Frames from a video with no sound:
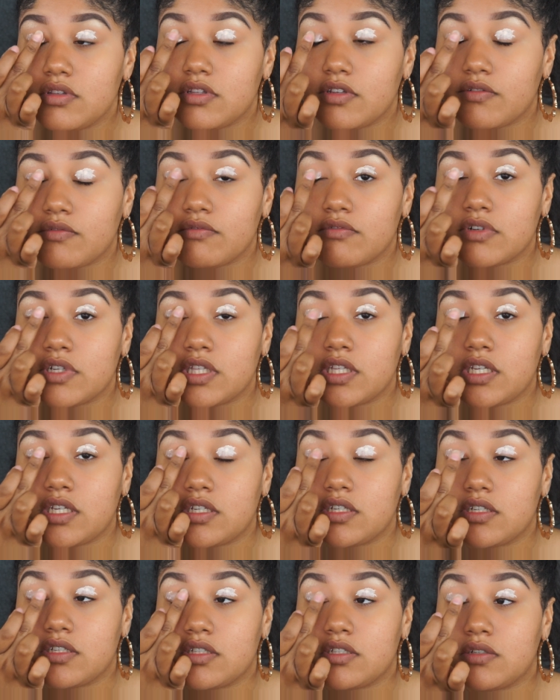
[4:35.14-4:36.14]
They're really
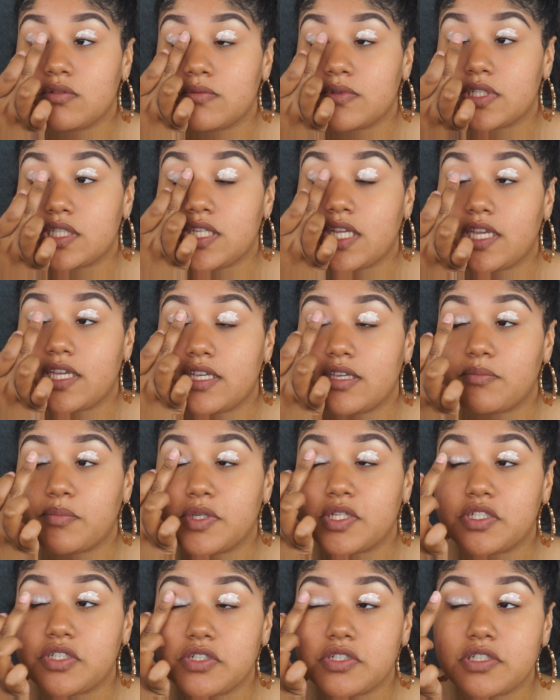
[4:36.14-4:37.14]
good when taking
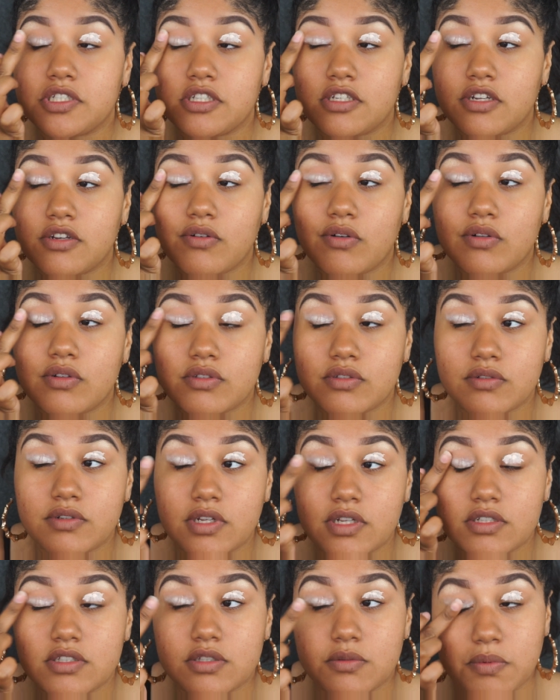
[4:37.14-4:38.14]
pictures, and they're also
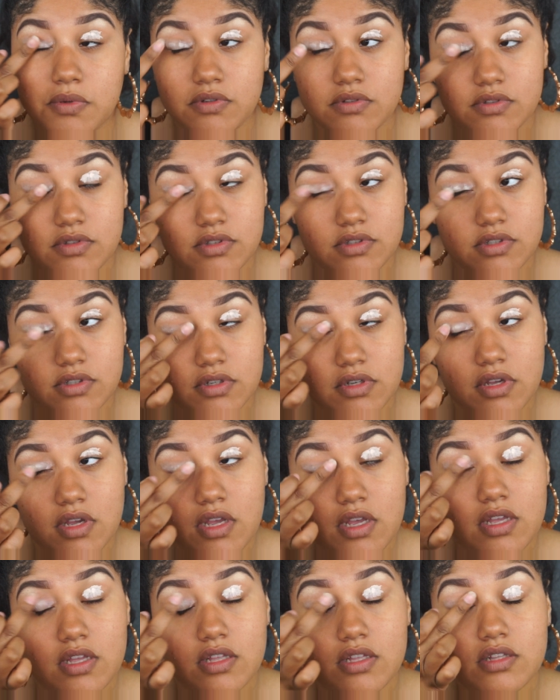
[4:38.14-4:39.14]
not supposed to
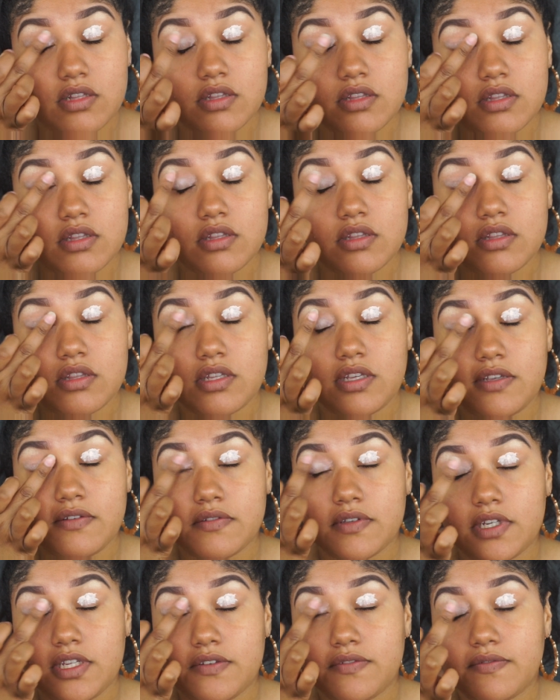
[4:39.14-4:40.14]

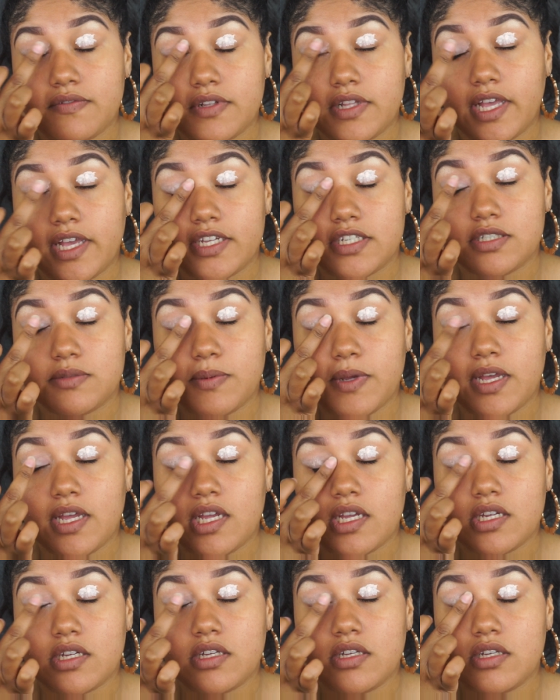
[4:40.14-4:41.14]
leave any
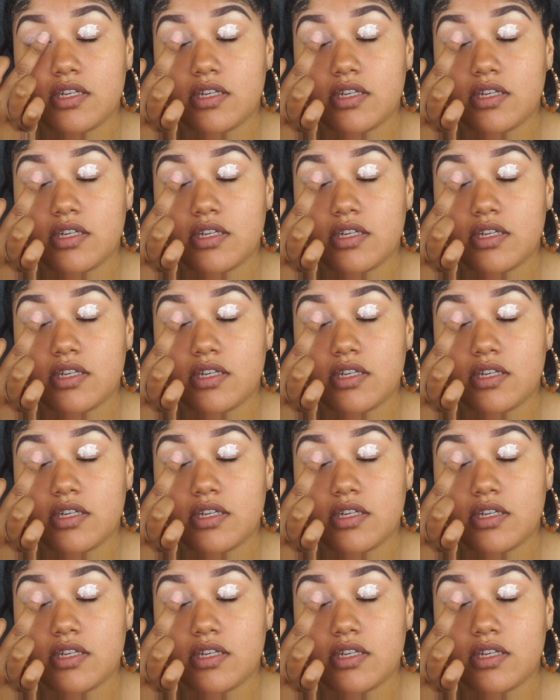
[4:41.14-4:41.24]
flashback.